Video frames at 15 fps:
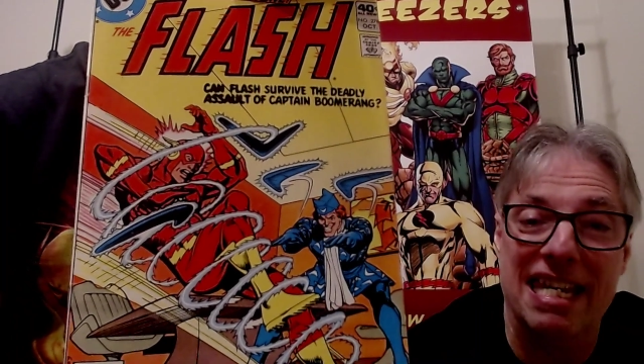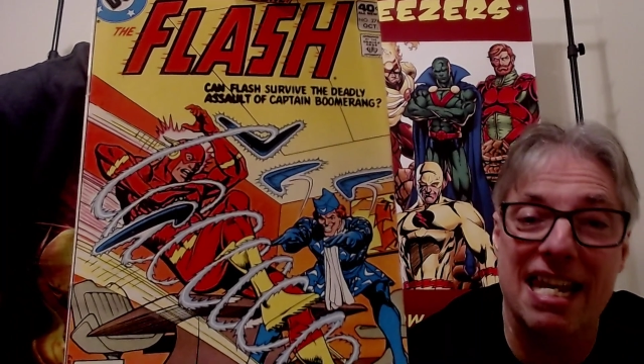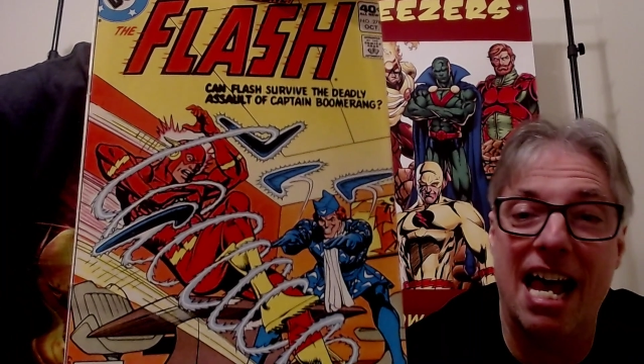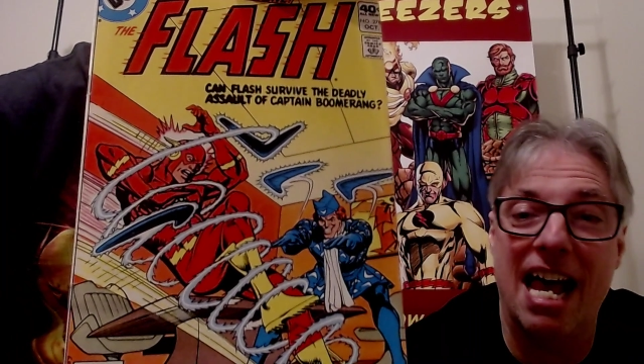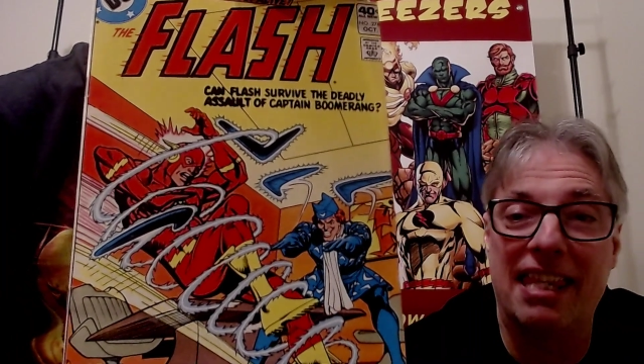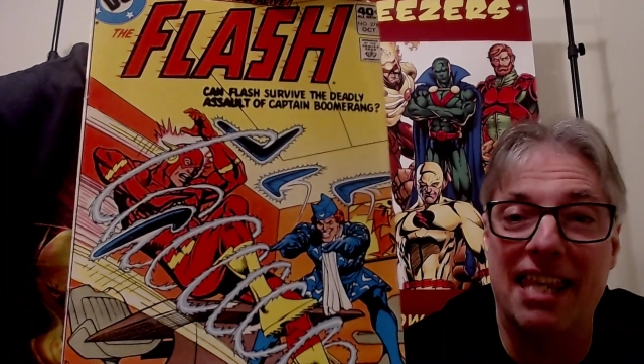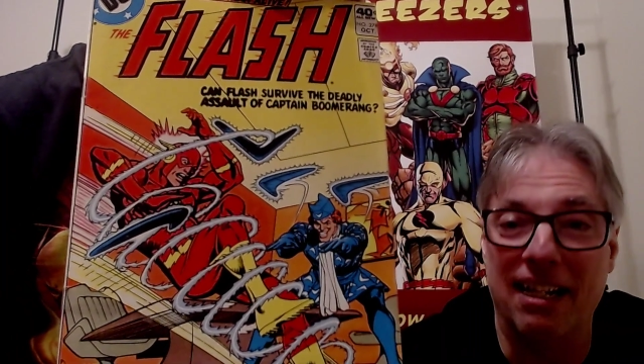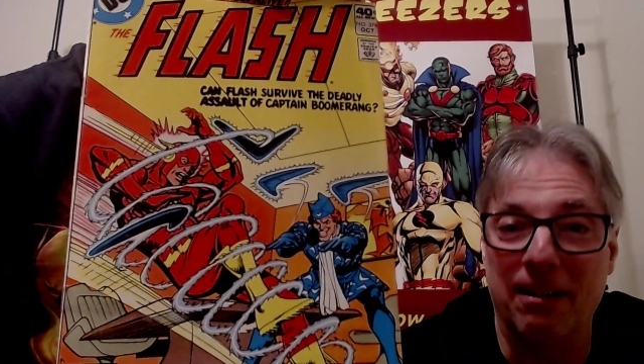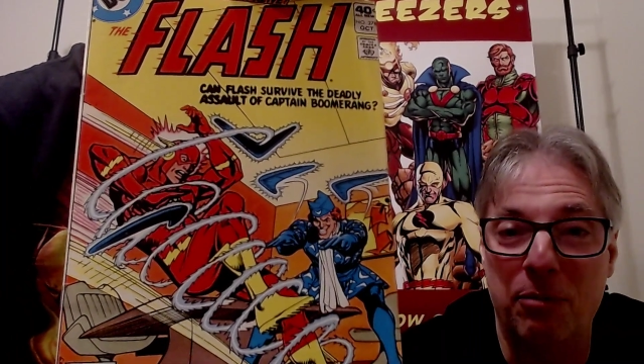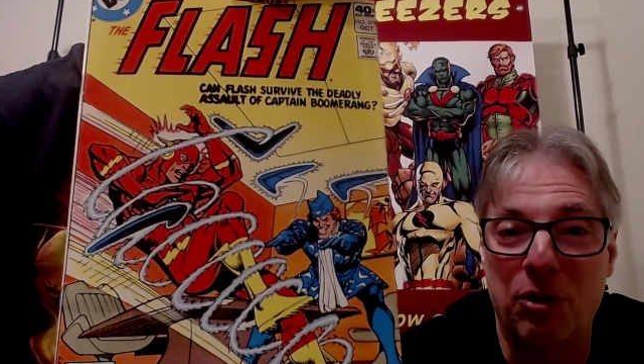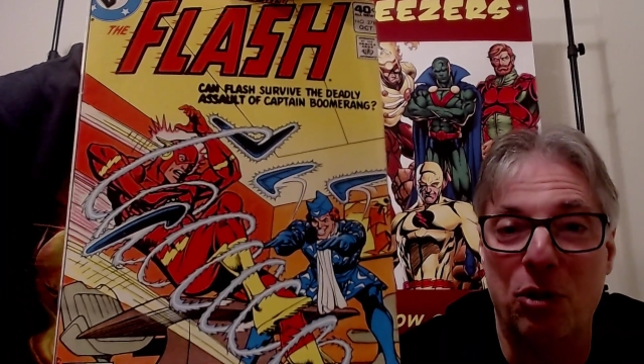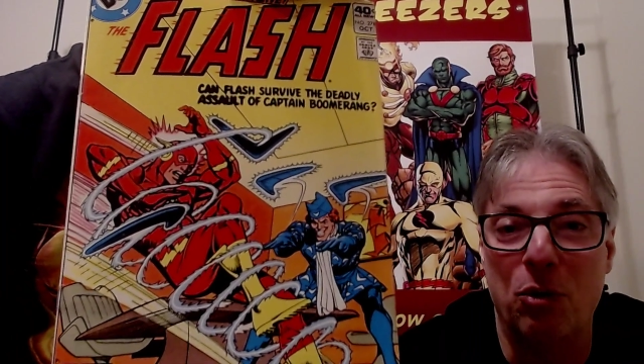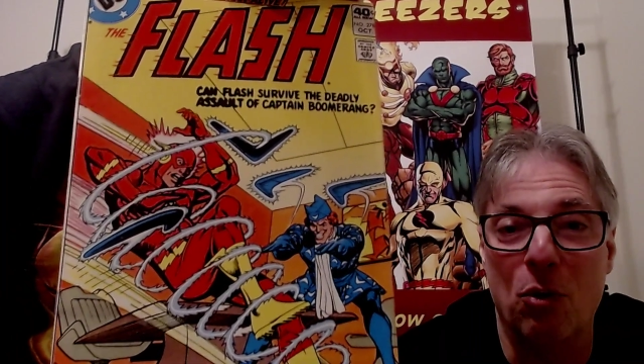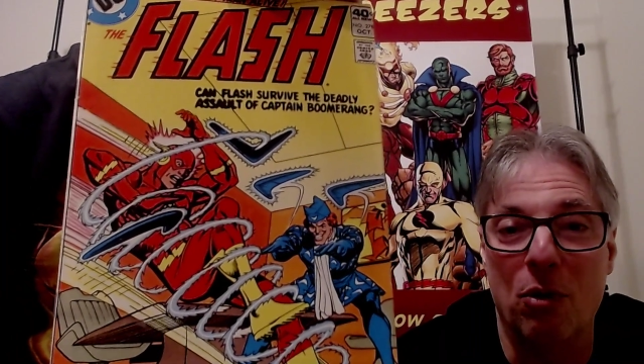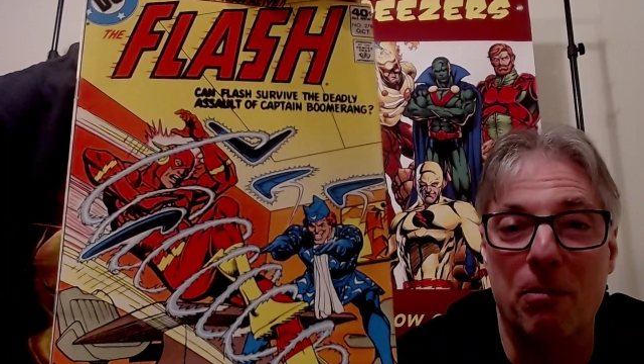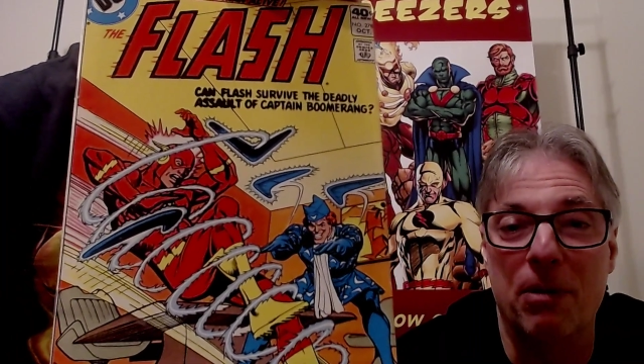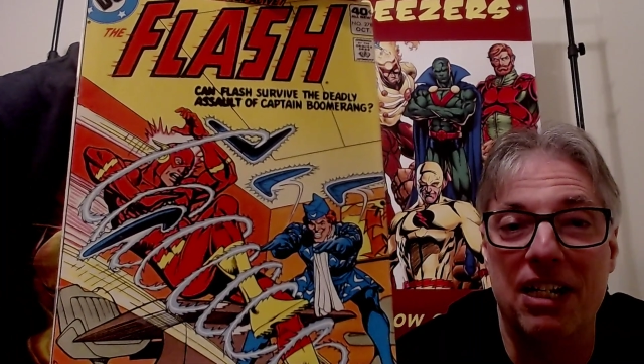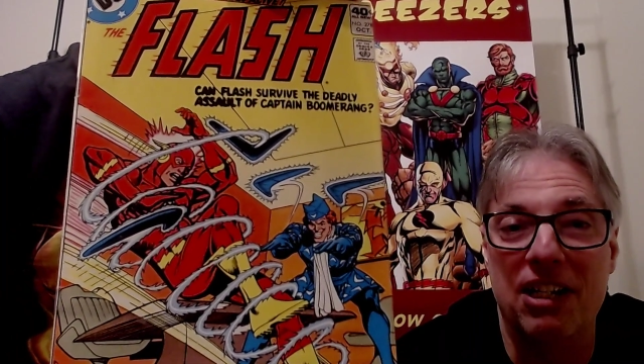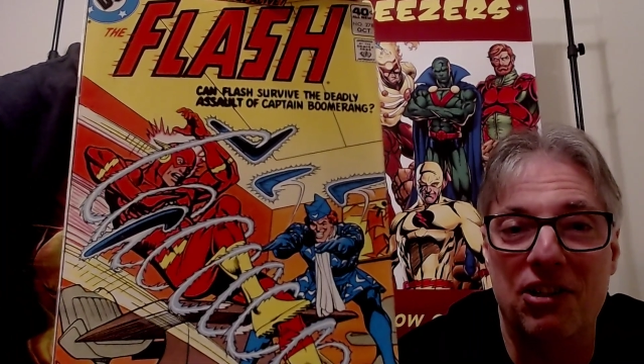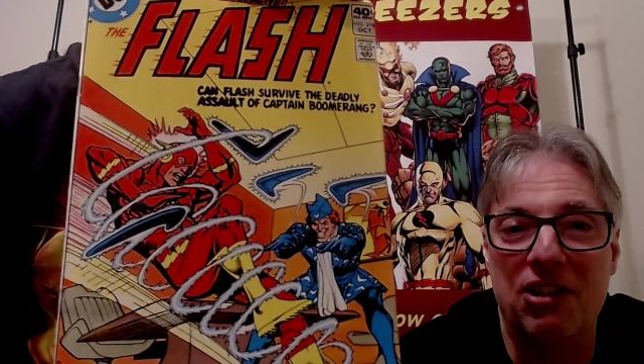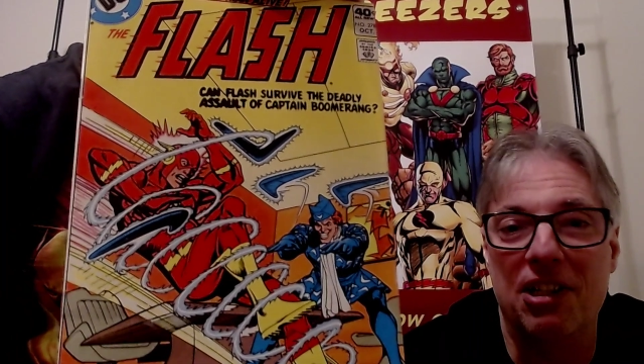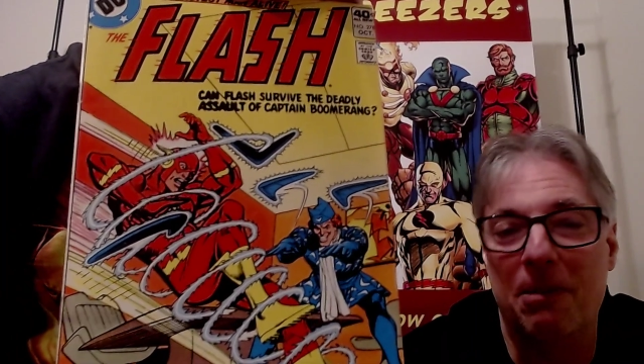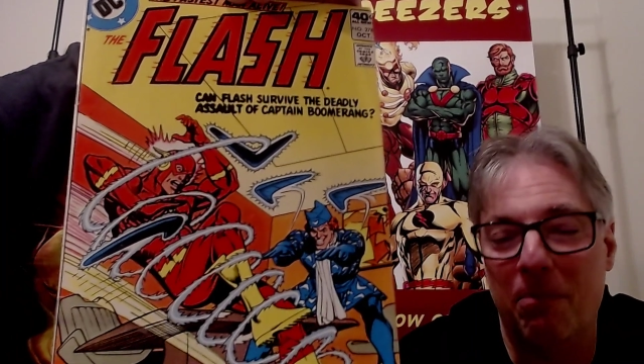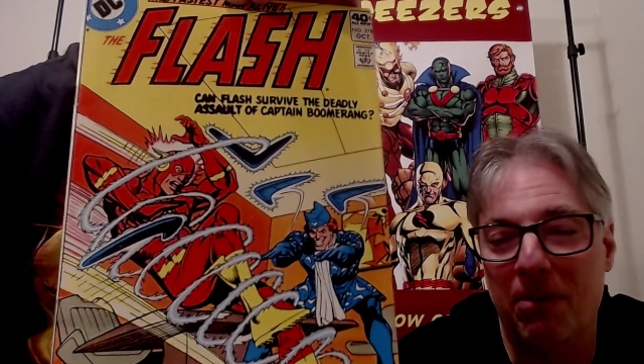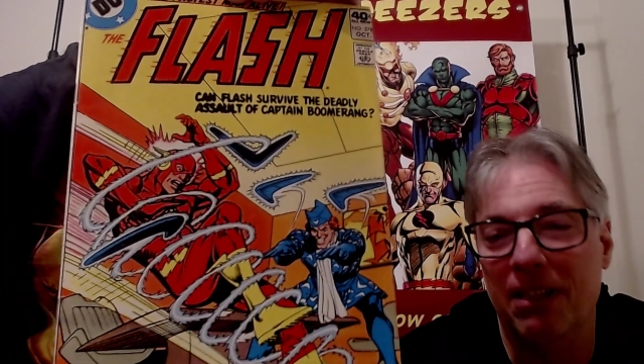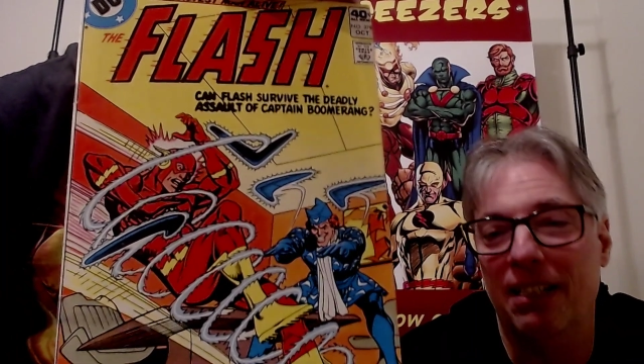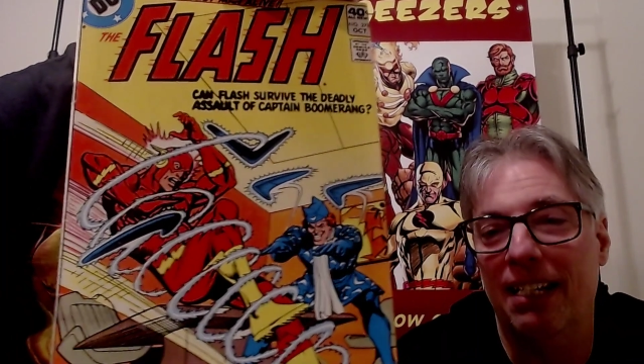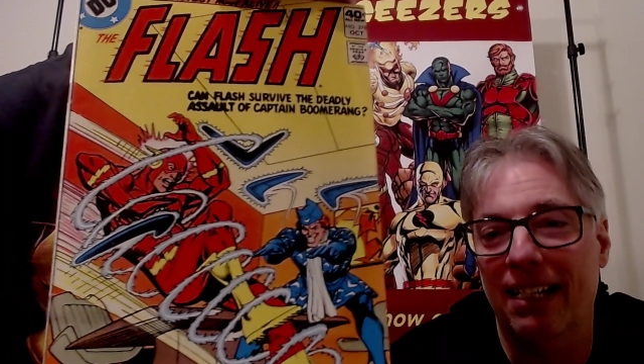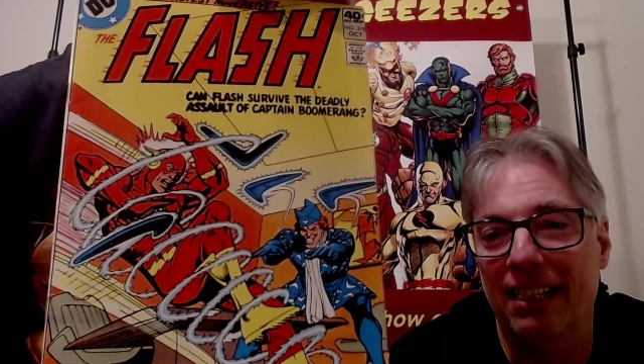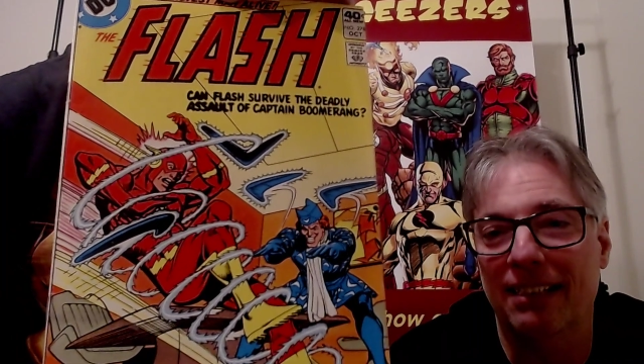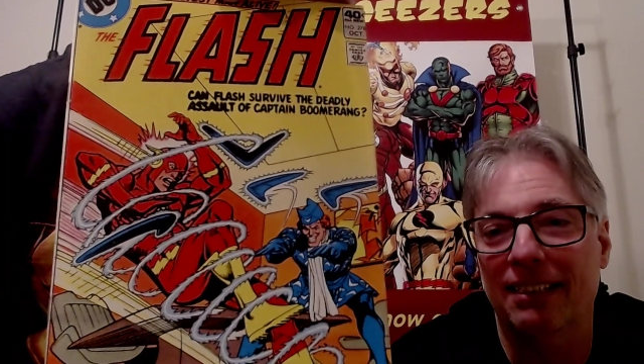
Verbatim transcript: not that obscure. But that's just, but yeah,